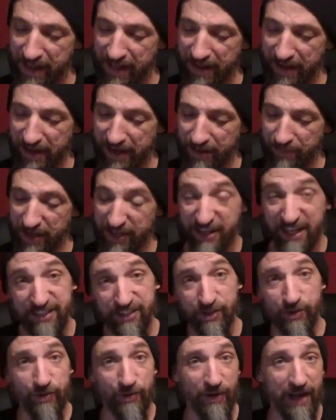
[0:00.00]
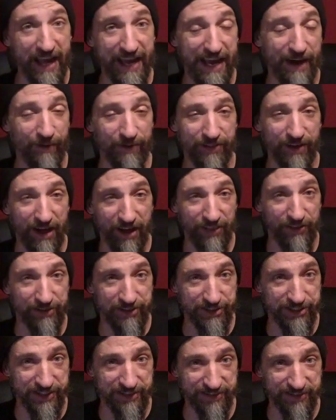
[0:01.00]
And you get to hang out with
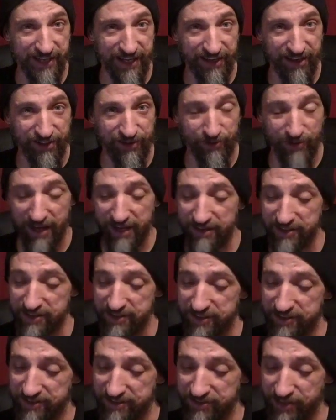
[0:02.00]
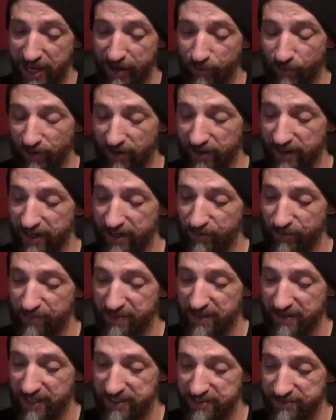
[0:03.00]
authors and other writers and network, and it would
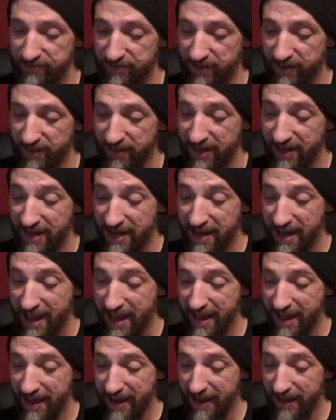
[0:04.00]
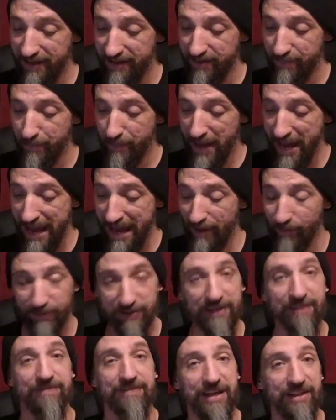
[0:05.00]
be lots of fun. And Pat would
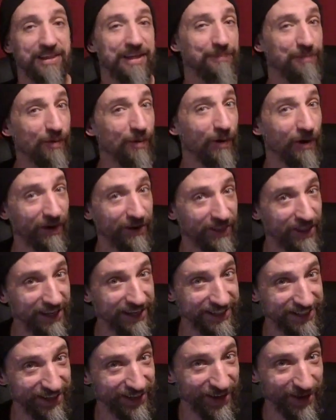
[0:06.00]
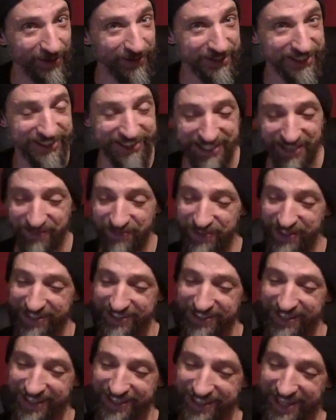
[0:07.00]
love nothing more than to host something
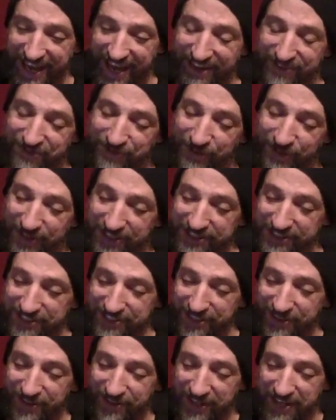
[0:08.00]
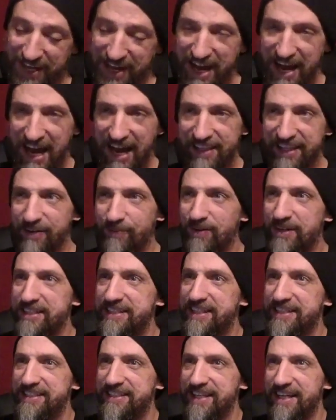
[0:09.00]
like that for us. So I think, what do you
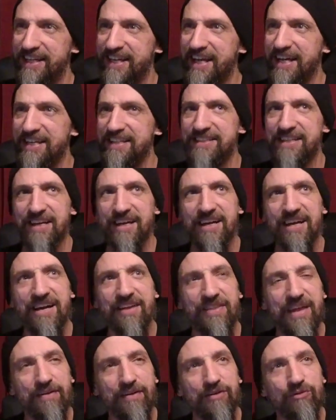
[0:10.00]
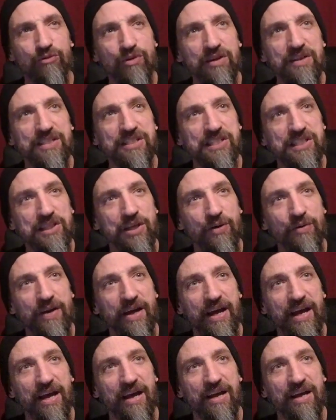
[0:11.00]
say, Sundays? They have a really slow
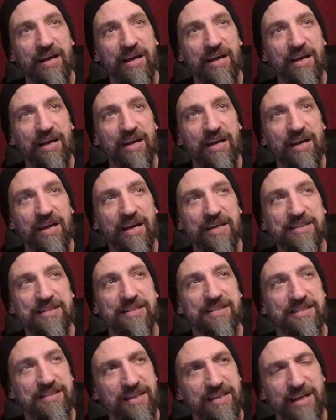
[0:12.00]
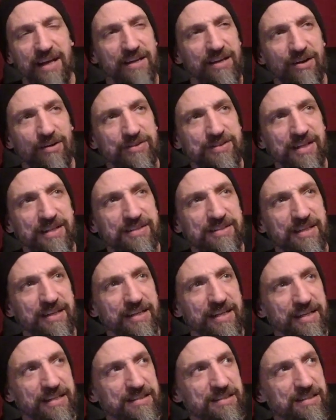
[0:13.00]
day. Is it Sunday? No, it's not
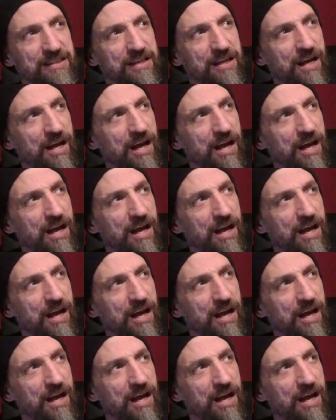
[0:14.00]
Sundays.